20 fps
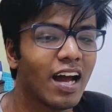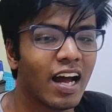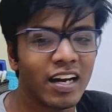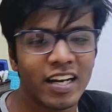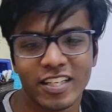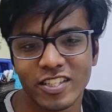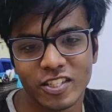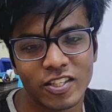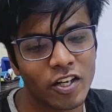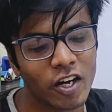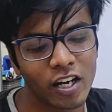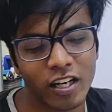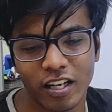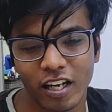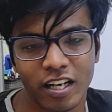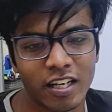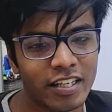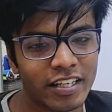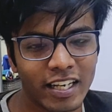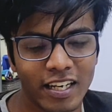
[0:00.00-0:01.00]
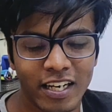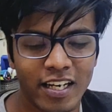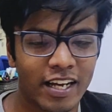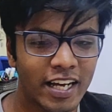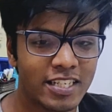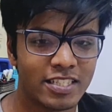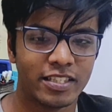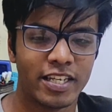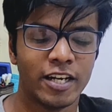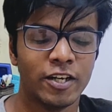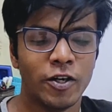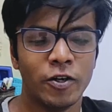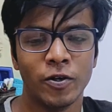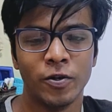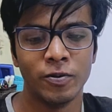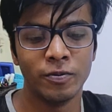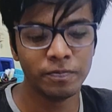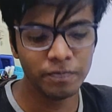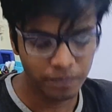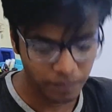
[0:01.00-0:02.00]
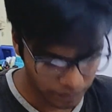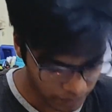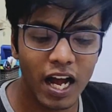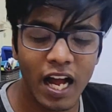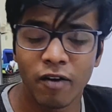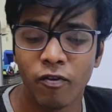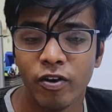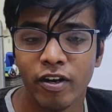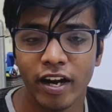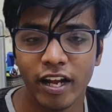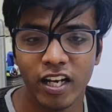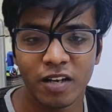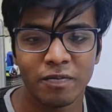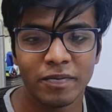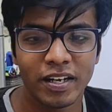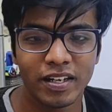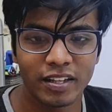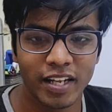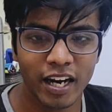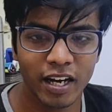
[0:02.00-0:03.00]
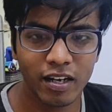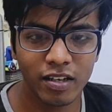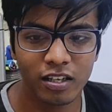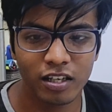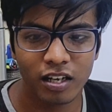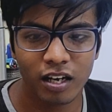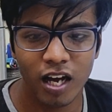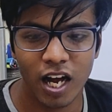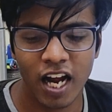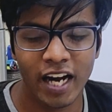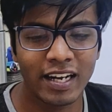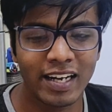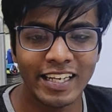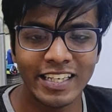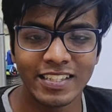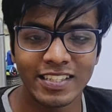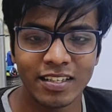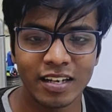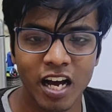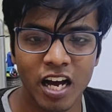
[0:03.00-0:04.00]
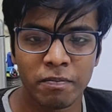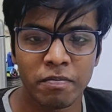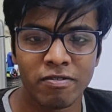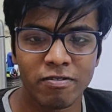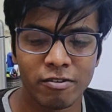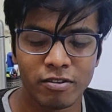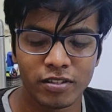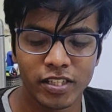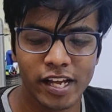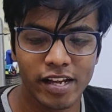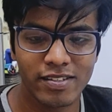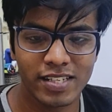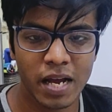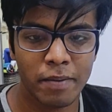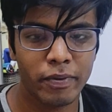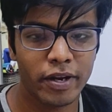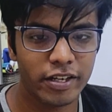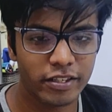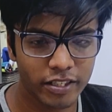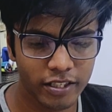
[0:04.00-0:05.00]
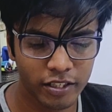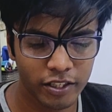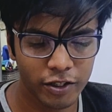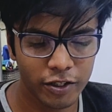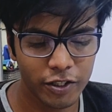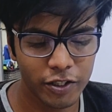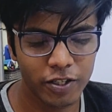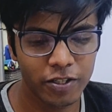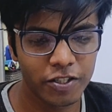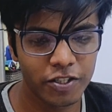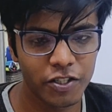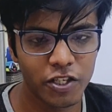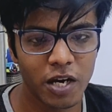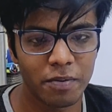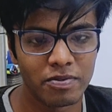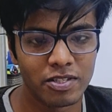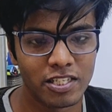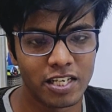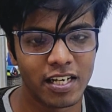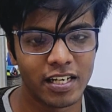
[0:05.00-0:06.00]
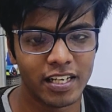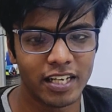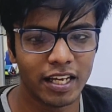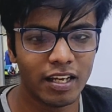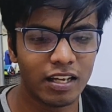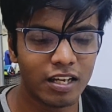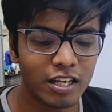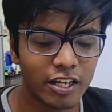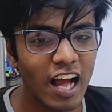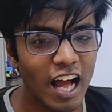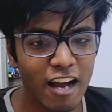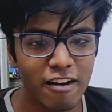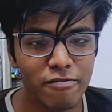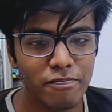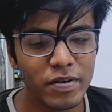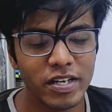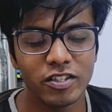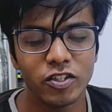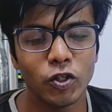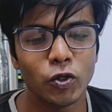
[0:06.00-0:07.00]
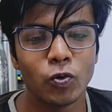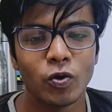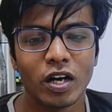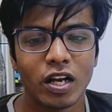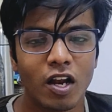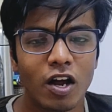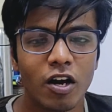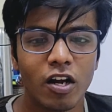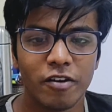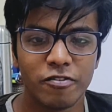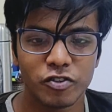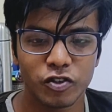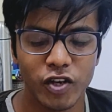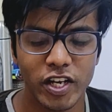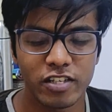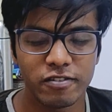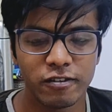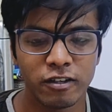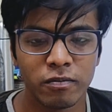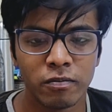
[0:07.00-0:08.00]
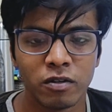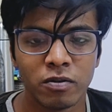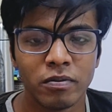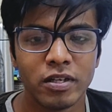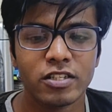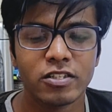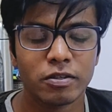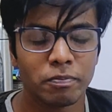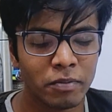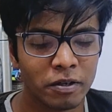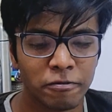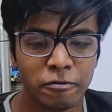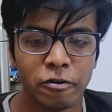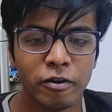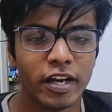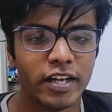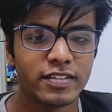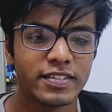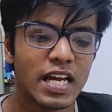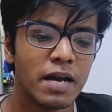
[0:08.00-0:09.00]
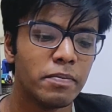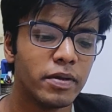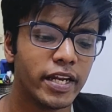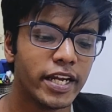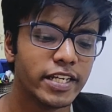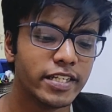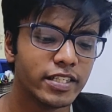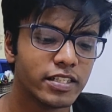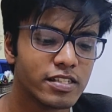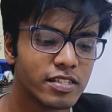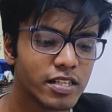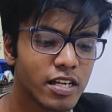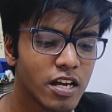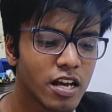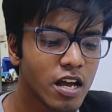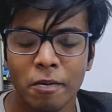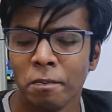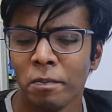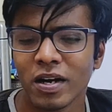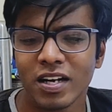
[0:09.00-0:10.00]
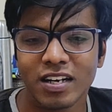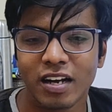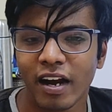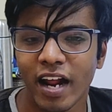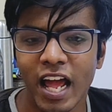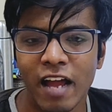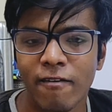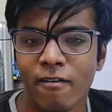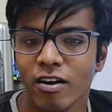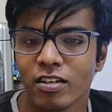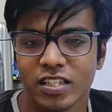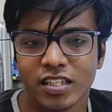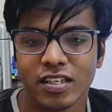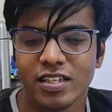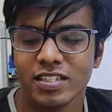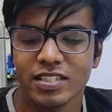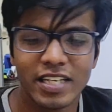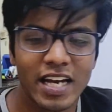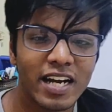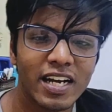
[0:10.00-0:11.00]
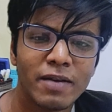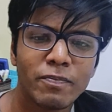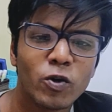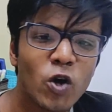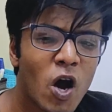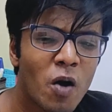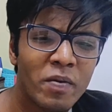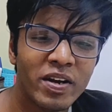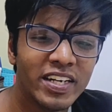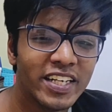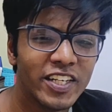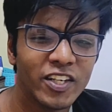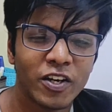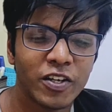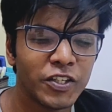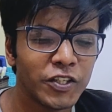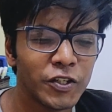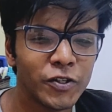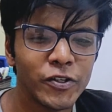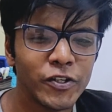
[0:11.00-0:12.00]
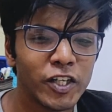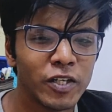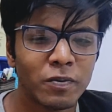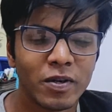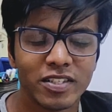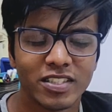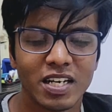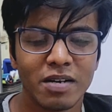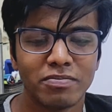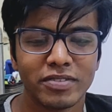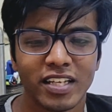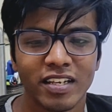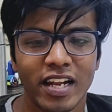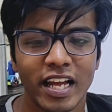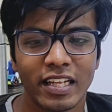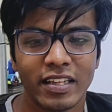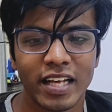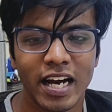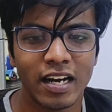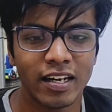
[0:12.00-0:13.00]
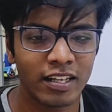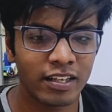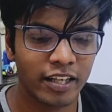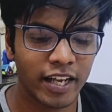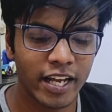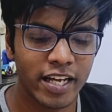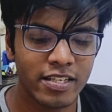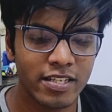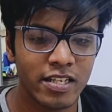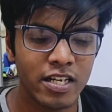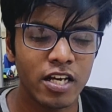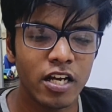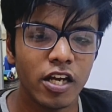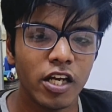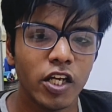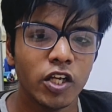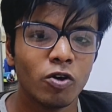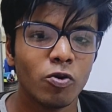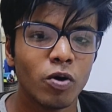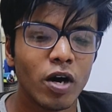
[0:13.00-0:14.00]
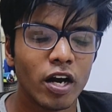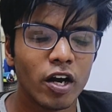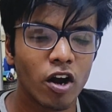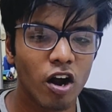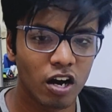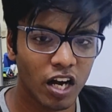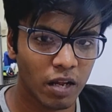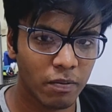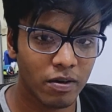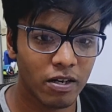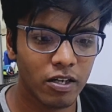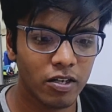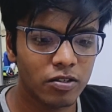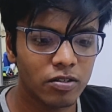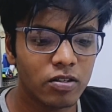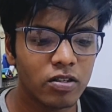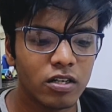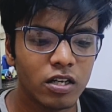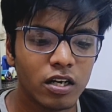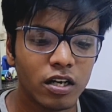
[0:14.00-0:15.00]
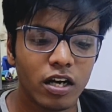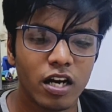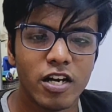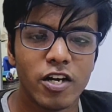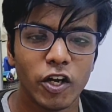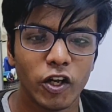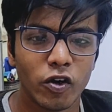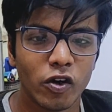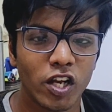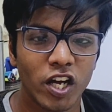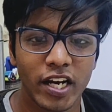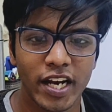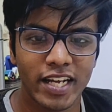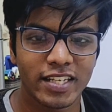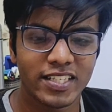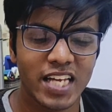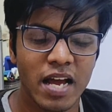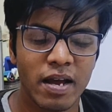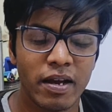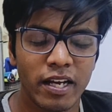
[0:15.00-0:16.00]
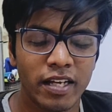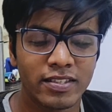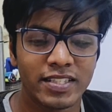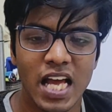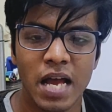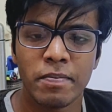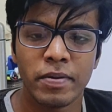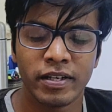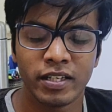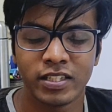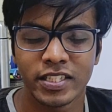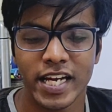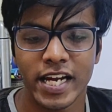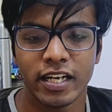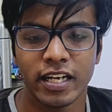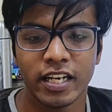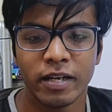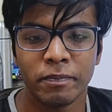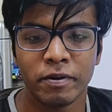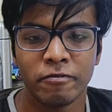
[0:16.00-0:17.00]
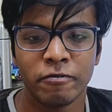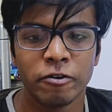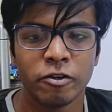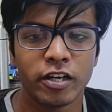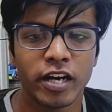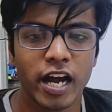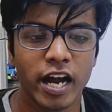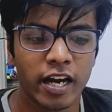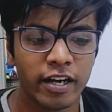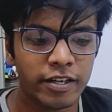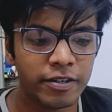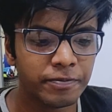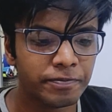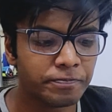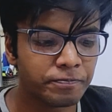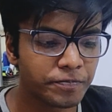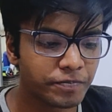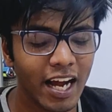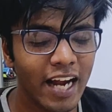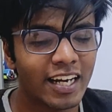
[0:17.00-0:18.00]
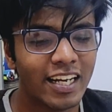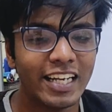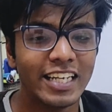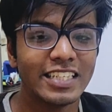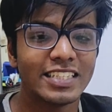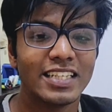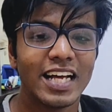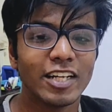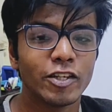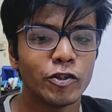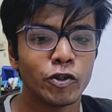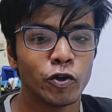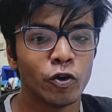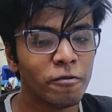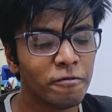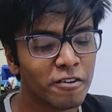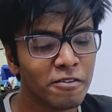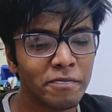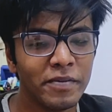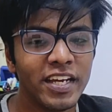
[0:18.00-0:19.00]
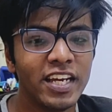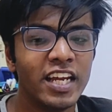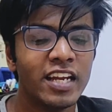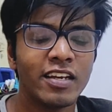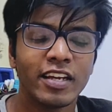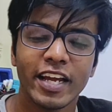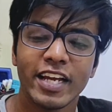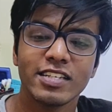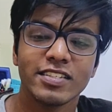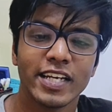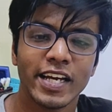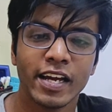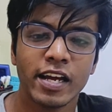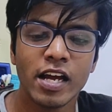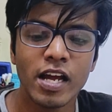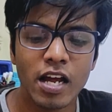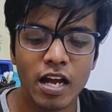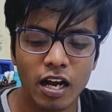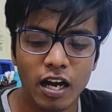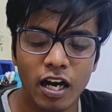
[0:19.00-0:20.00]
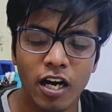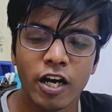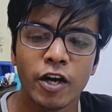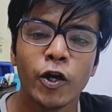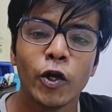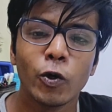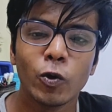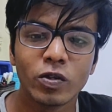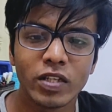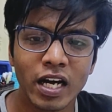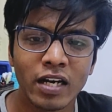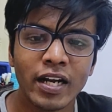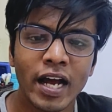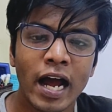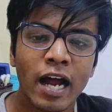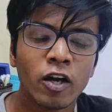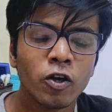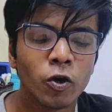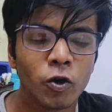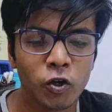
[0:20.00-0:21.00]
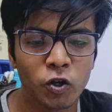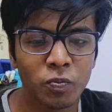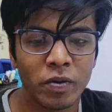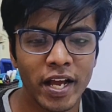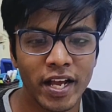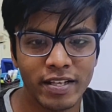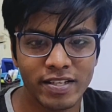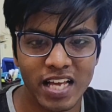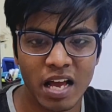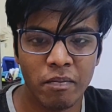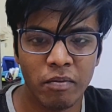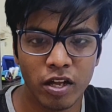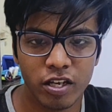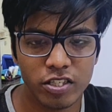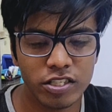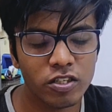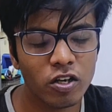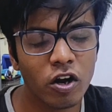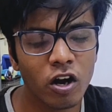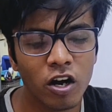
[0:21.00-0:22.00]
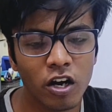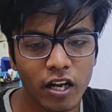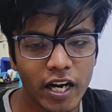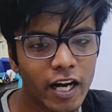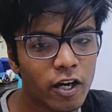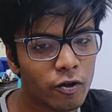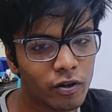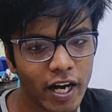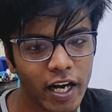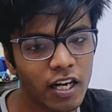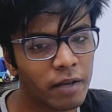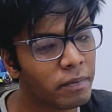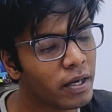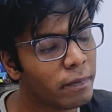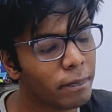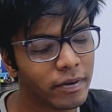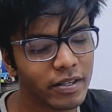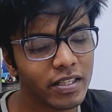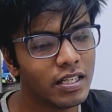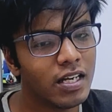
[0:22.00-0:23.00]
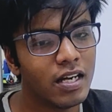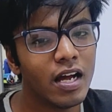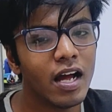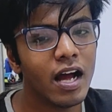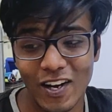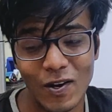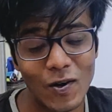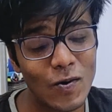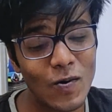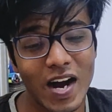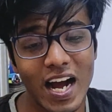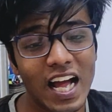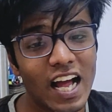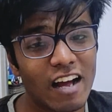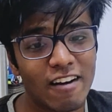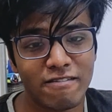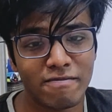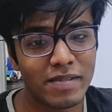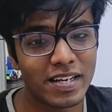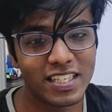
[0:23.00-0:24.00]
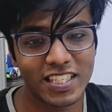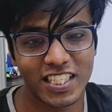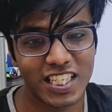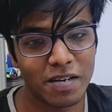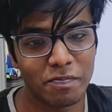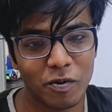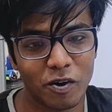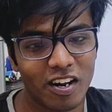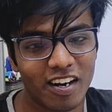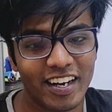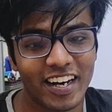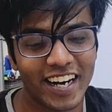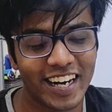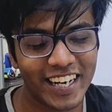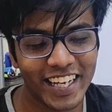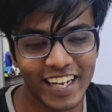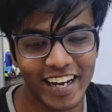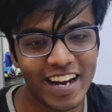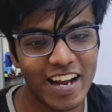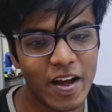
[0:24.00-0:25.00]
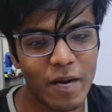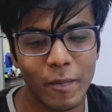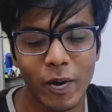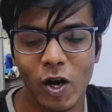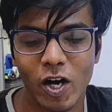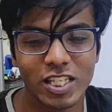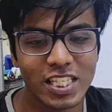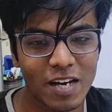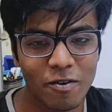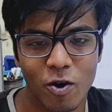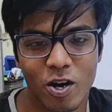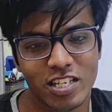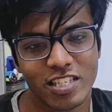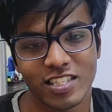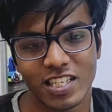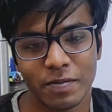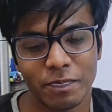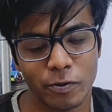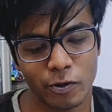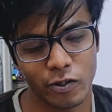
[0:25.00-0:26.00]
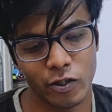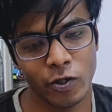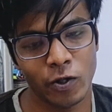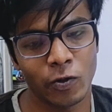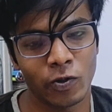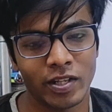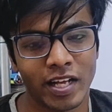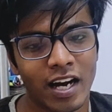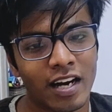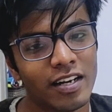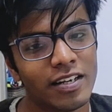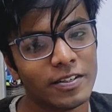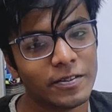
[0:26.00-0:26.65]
and it's not a really nice thing to do. I would recommend that at least an hour before the examination, you should stop studying. I have been through a lot of stressful moments before examinations, but try watching a stand-up comedy on YouTube or something like that in case you are not able to control your exam anxiety beforehand. At least that's true for me. In case I do that and go to my examination hall, try to write a paper, I know I have messed up already because I wasn't supposed to do